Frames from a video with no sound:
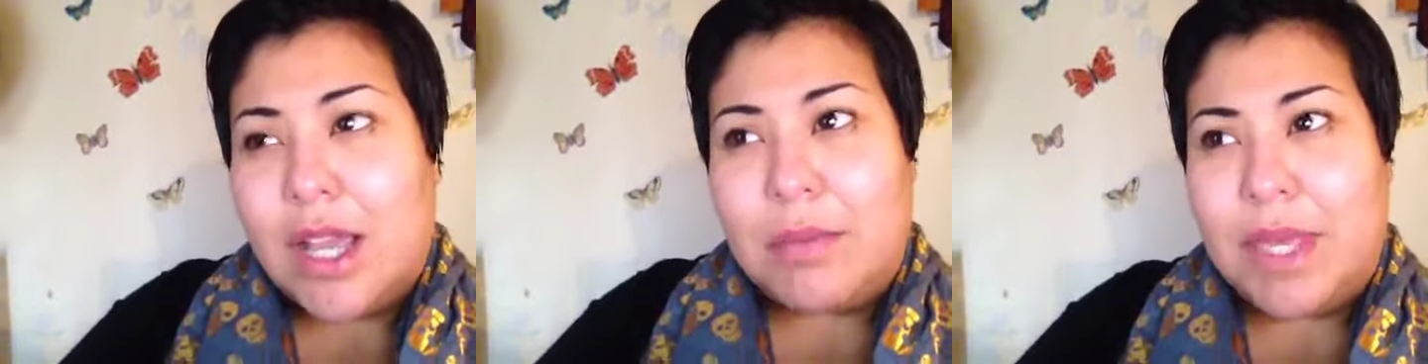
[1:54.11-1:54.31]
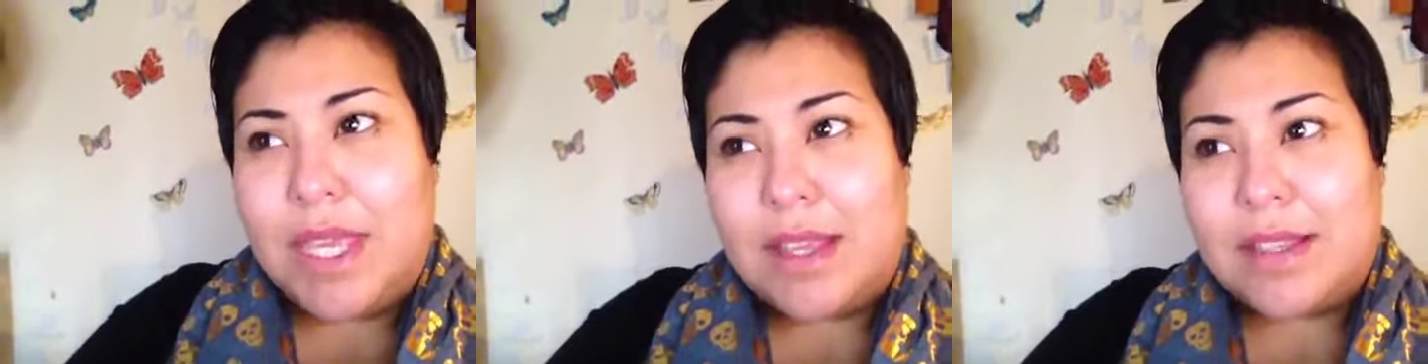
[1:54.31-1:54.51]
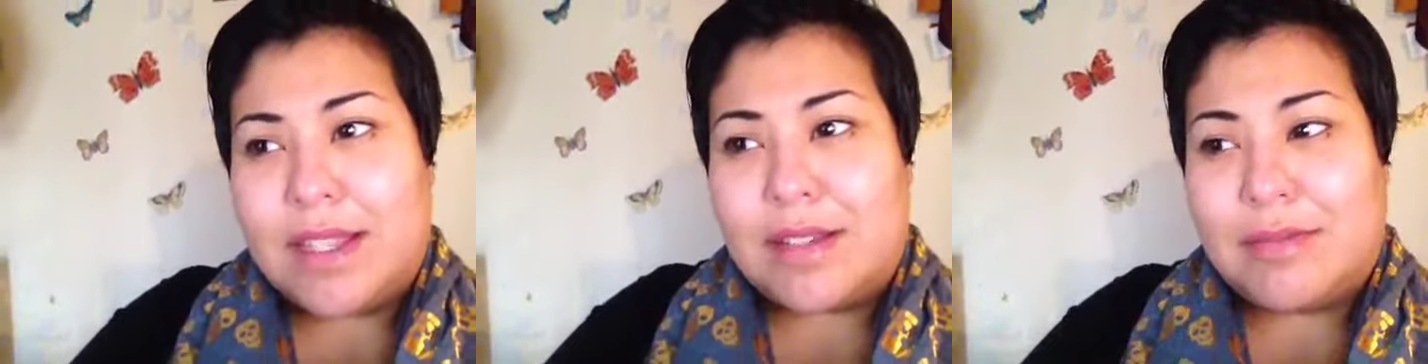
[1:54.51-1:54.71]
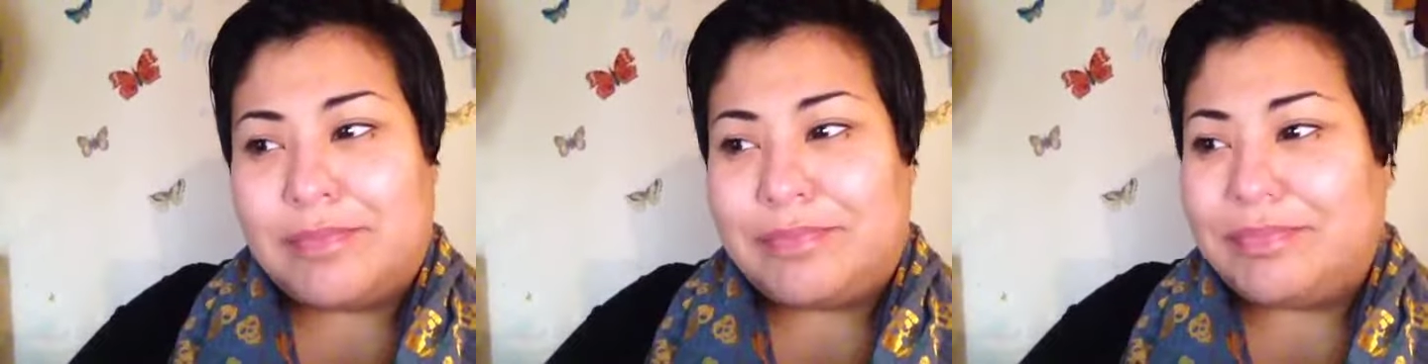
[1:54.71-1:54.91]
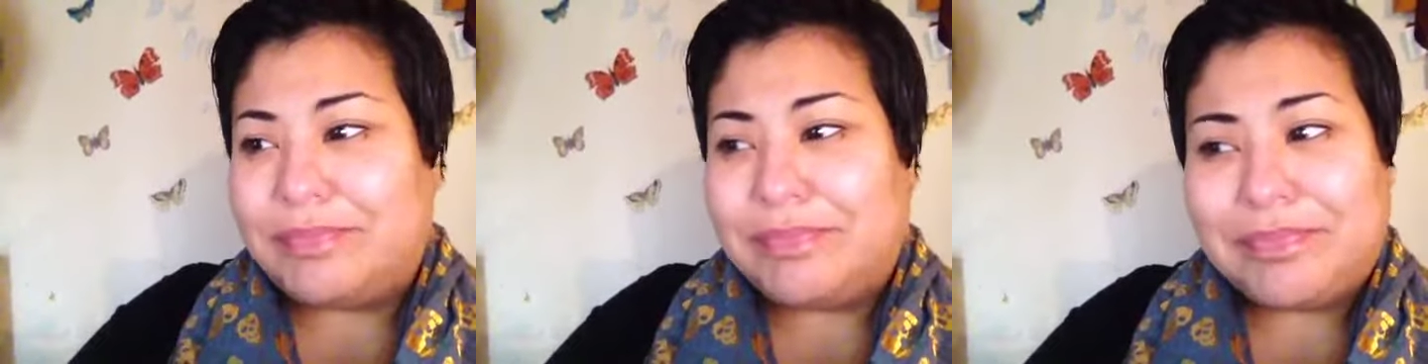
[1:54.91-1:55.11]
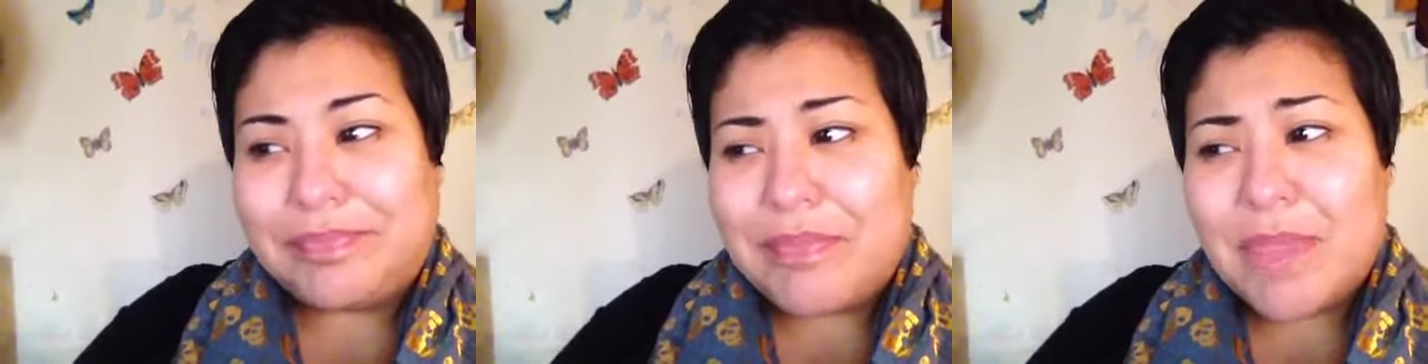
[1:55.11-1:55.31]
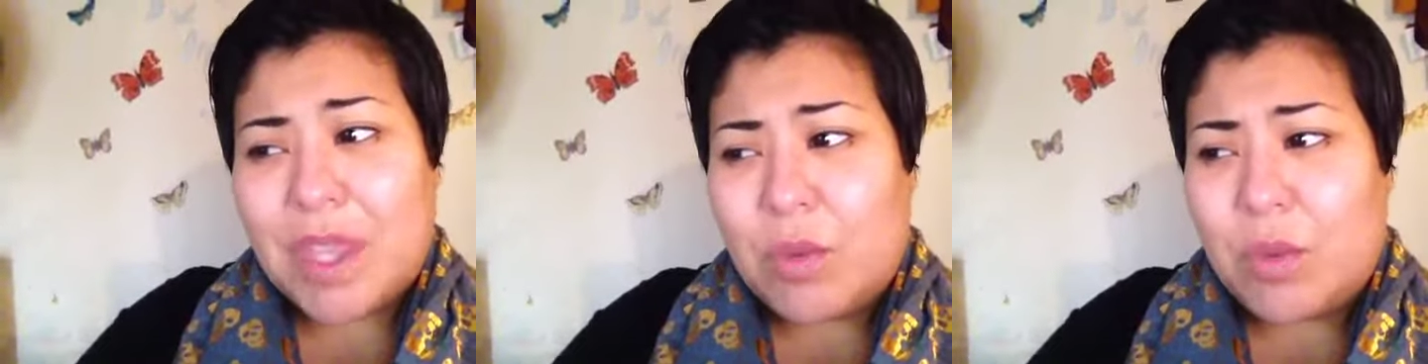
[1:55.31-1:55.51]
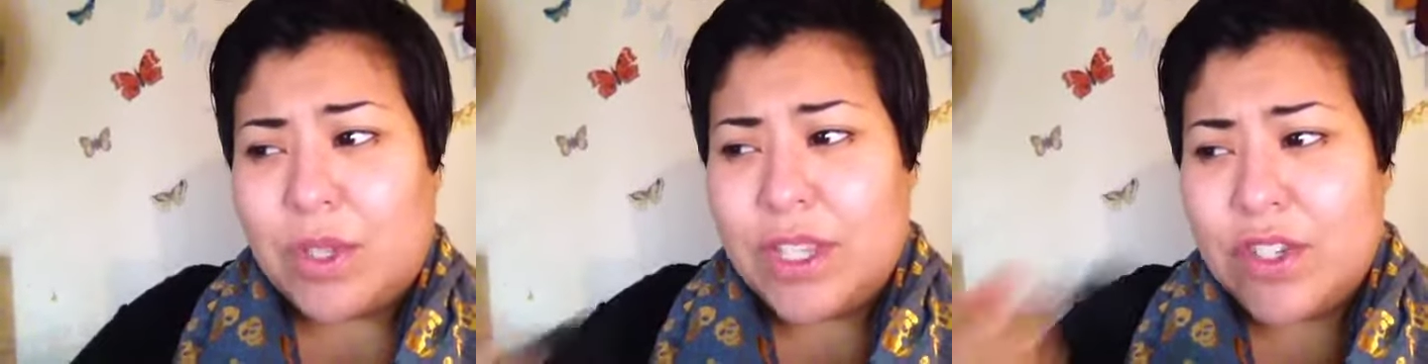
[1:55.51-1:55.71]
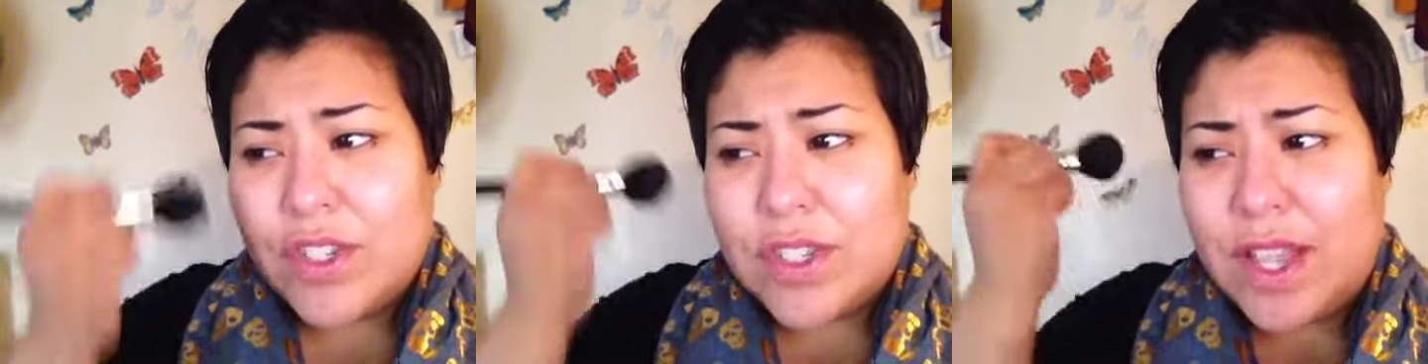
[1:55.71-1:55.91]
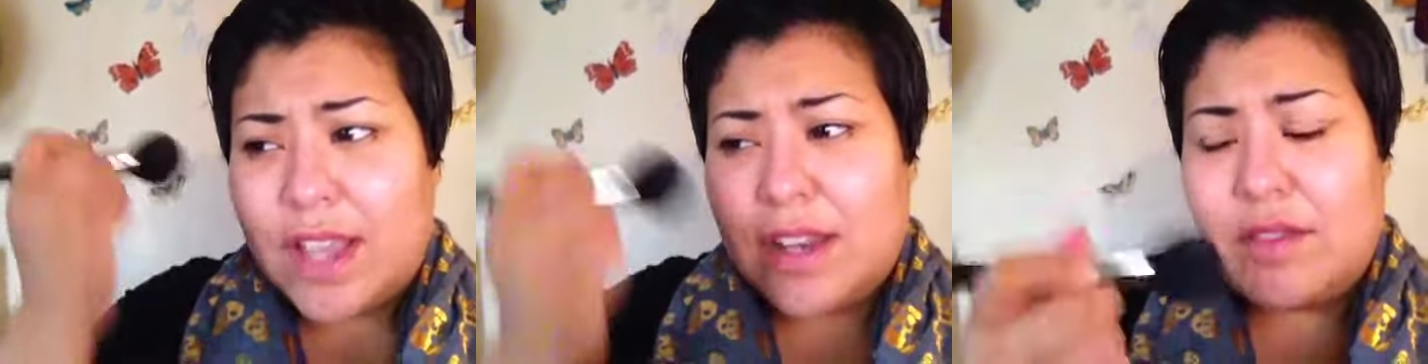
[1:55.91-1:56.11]
because it really
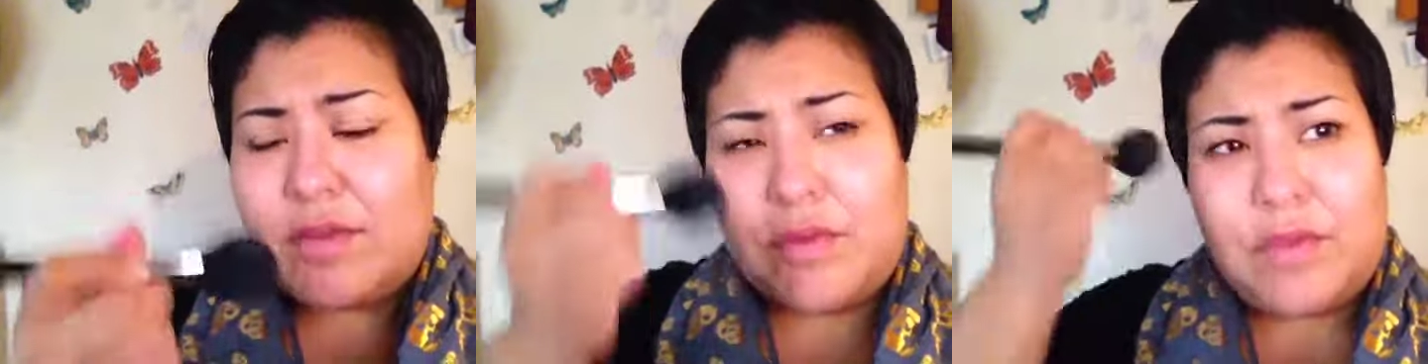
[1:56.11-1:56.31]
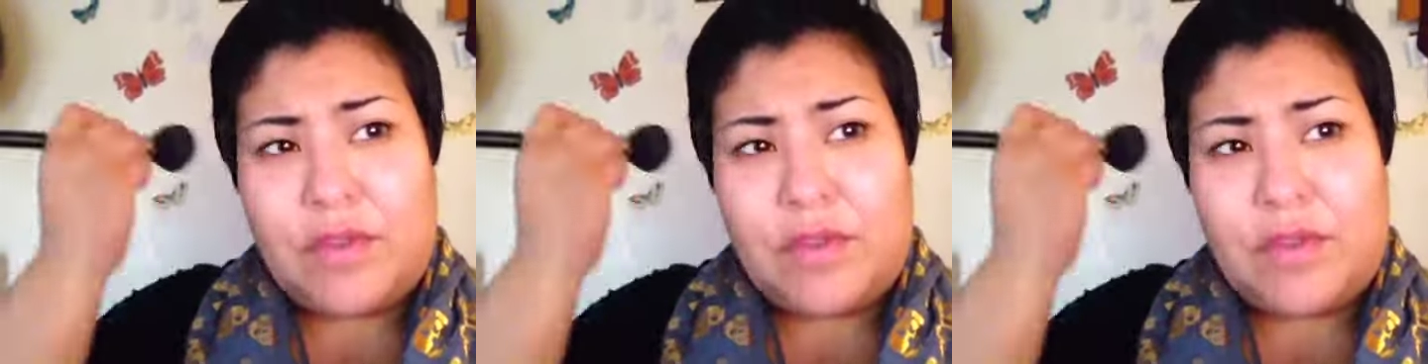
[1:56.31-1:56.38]
just kind of